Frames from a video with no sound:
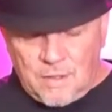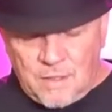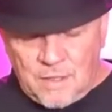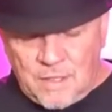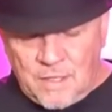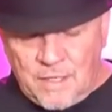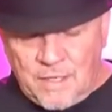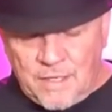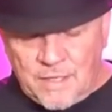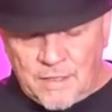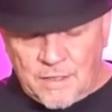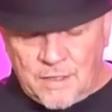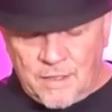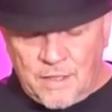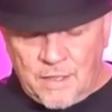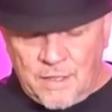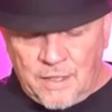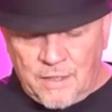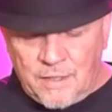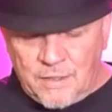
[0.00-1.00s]
the next
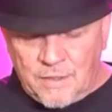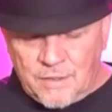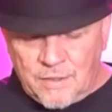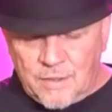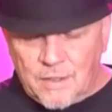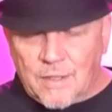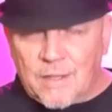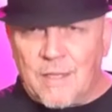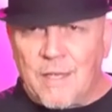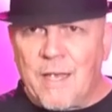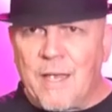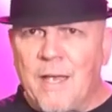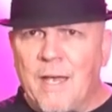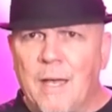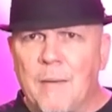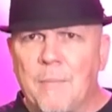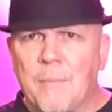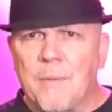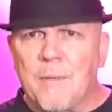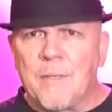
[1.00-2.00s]
thing is the
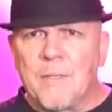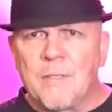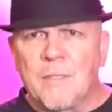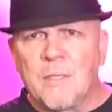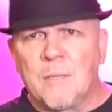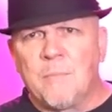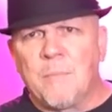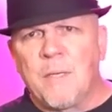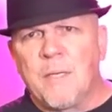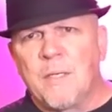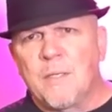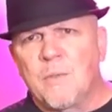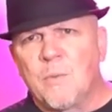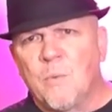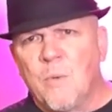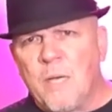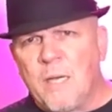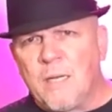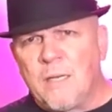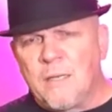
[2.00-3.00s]
app is the
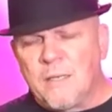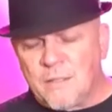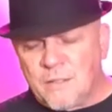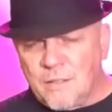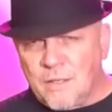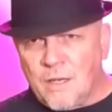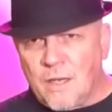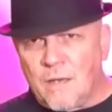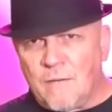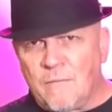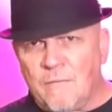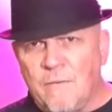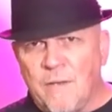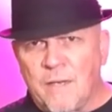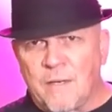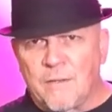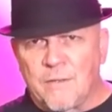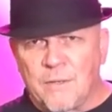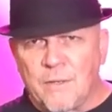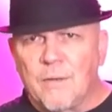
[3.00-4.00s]
biggest weakness of
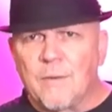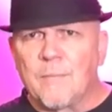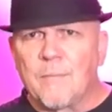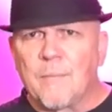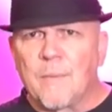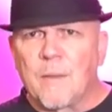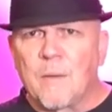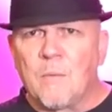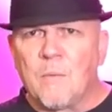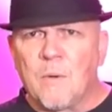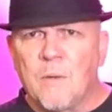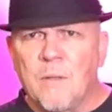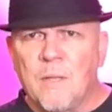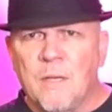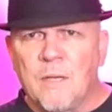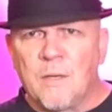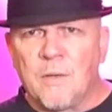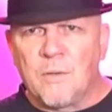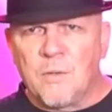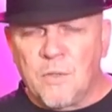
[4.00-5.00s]
Vector. What are
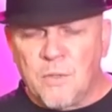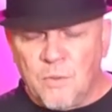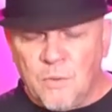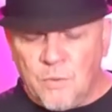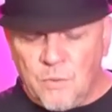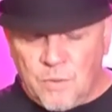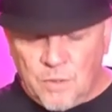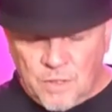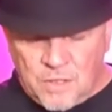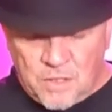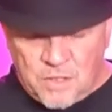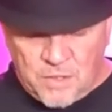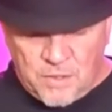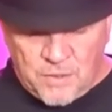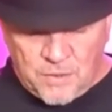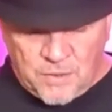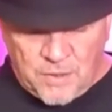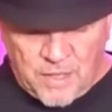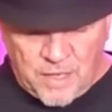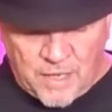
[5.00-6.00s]
they going to do to
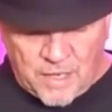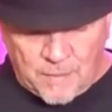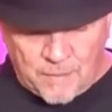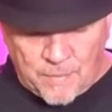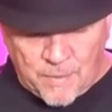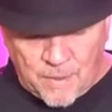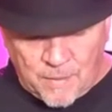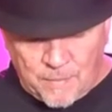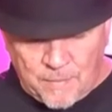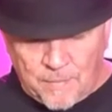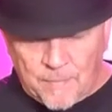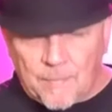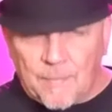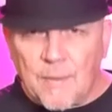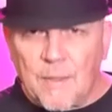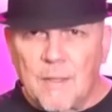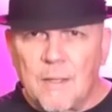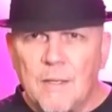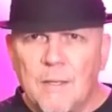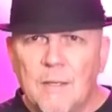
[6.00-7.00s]
clear the app up?
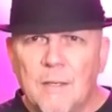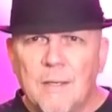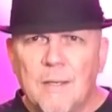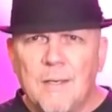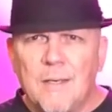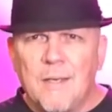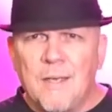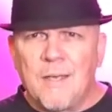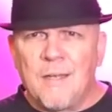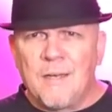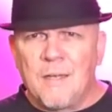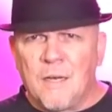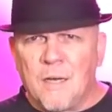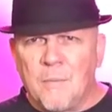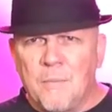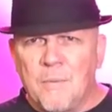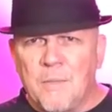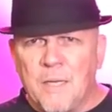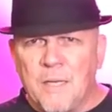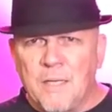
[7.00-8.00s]
And
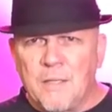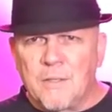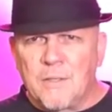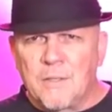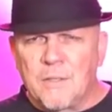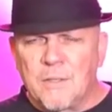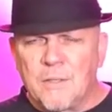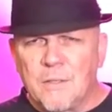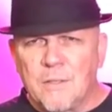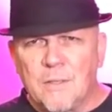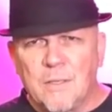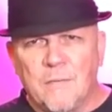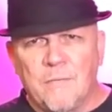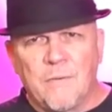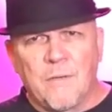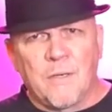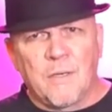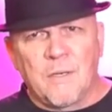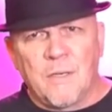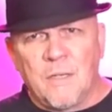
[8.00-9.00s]
updates. If
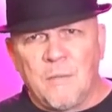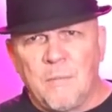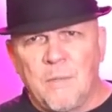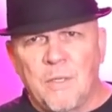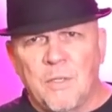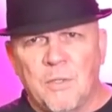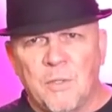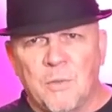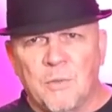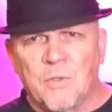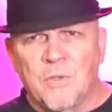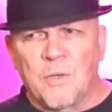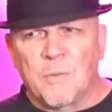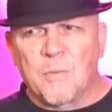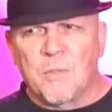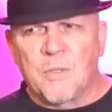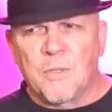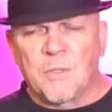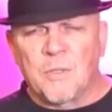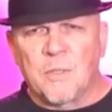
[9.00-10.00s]
you're going to give me a
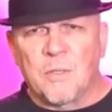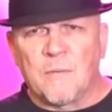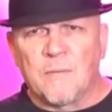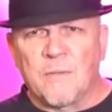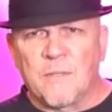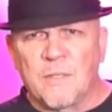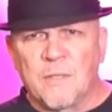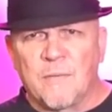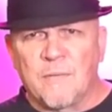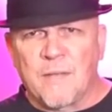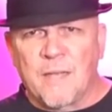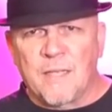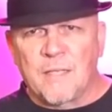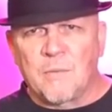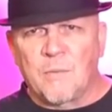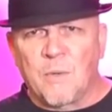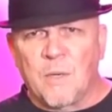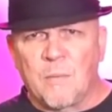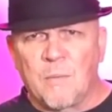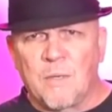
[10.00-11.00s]
subscription service, if
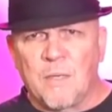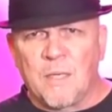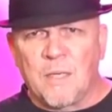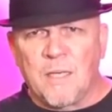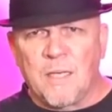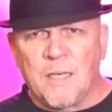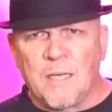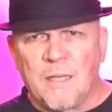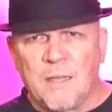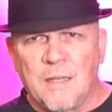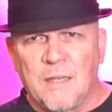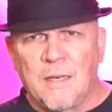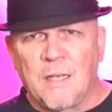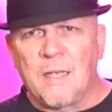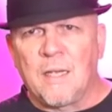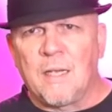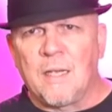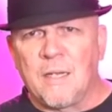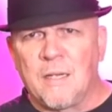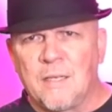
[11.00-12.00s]
that's what I'm going to get, and
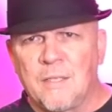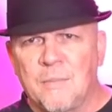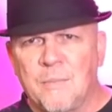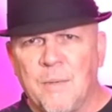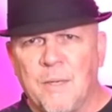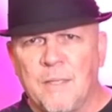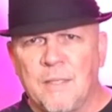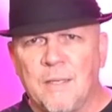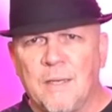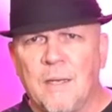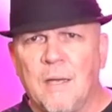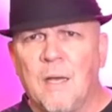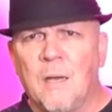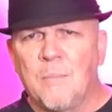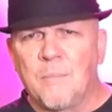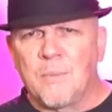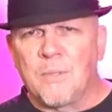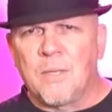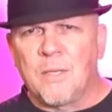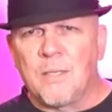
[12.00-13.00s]
I expect
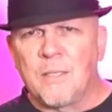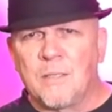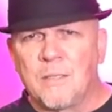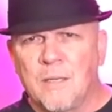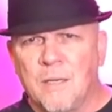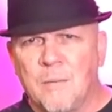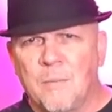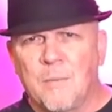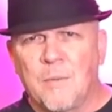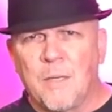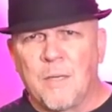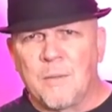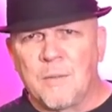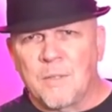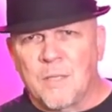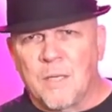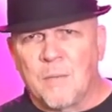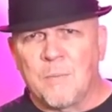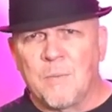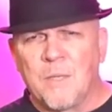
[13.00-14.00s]
updates,
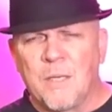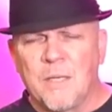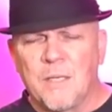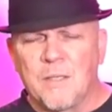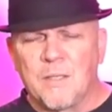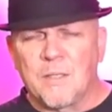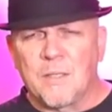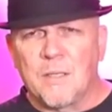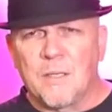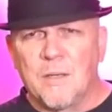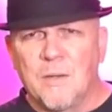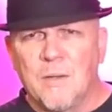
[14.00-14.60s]
updates, updates.